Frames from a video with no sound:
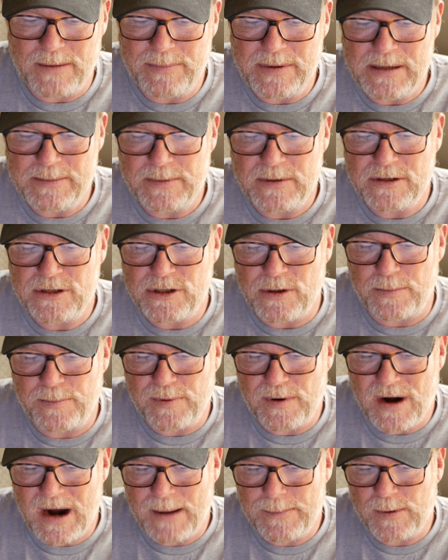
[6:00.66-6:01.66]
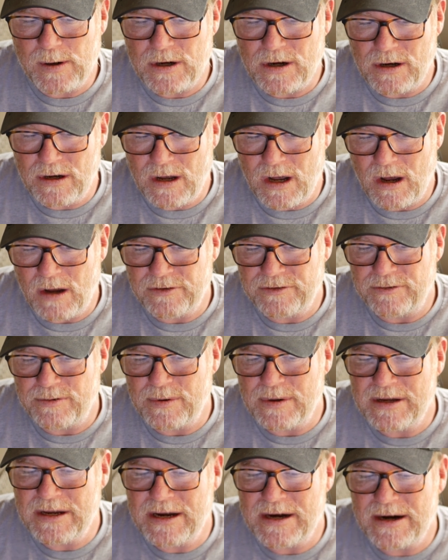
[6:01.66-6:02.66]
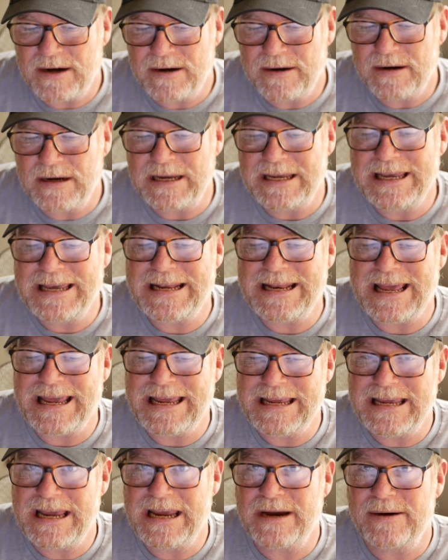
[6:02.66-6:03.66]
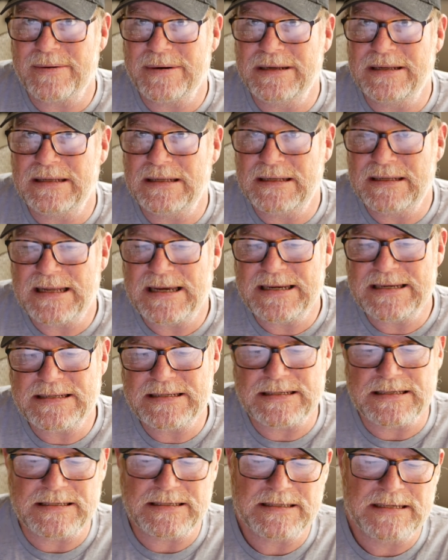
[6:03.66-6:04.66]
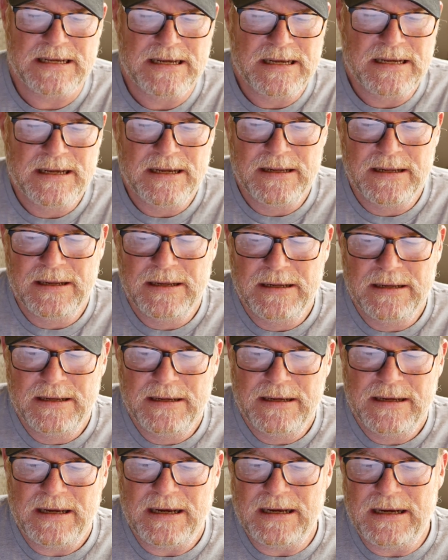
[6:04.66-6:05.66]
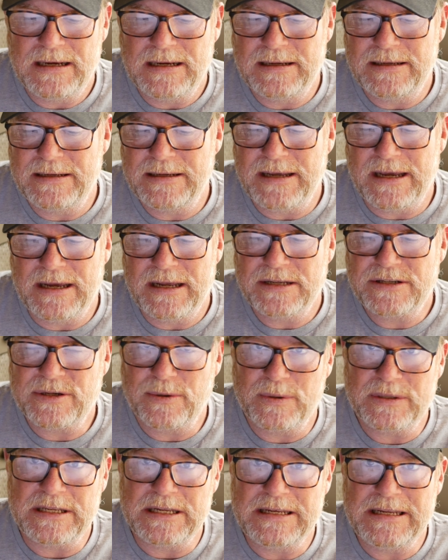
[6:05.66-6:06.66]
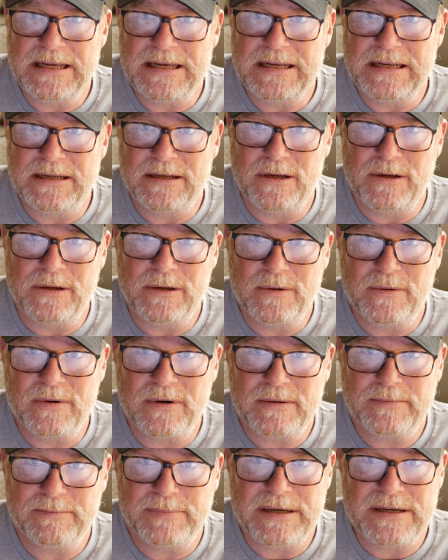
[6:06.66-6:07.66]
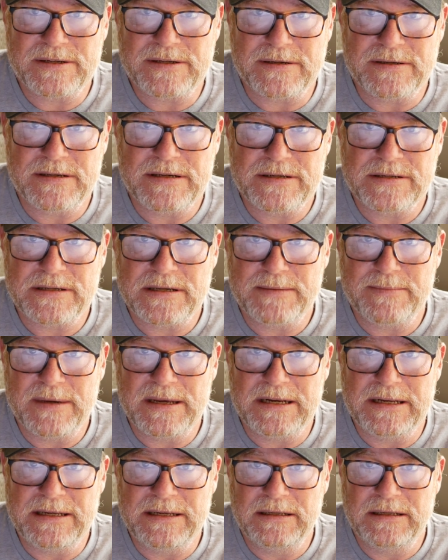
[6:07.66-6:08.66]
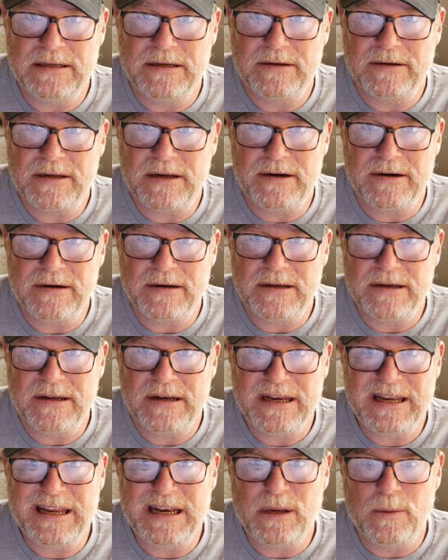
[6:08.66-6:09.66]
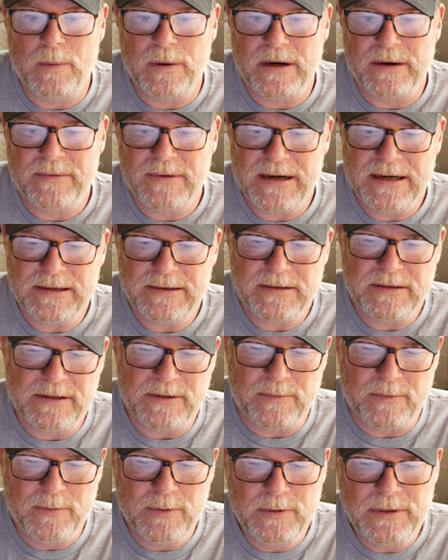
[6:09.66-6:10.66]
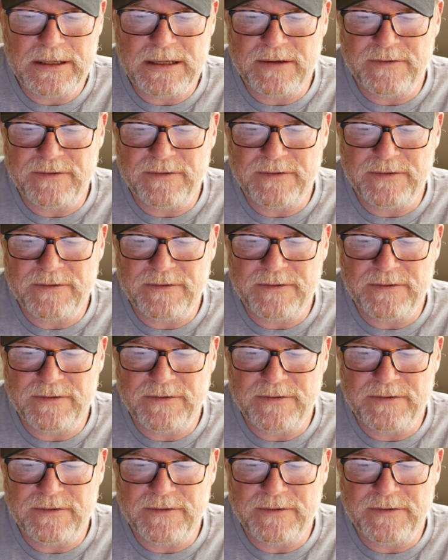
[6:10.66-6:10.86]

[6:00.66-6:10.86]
people to show proper cause to get a carry license. And so what they did in New York, basically, is they made it illegal to carry a gun anywhere, right? The ruling